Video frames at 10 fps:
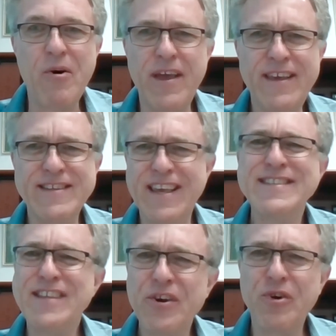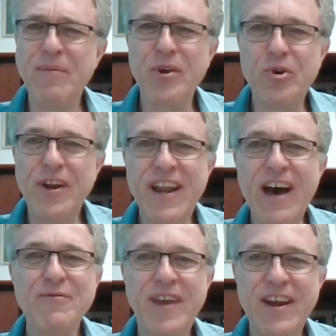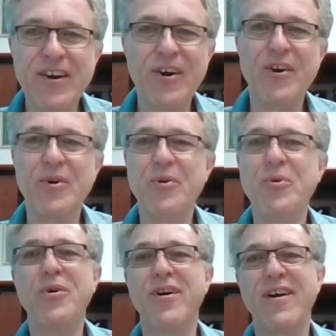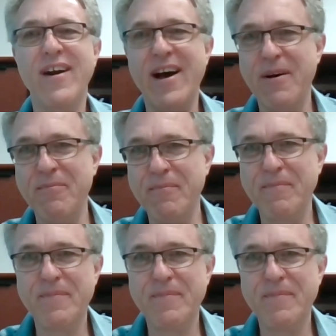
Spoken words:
is the agreement good enough here, or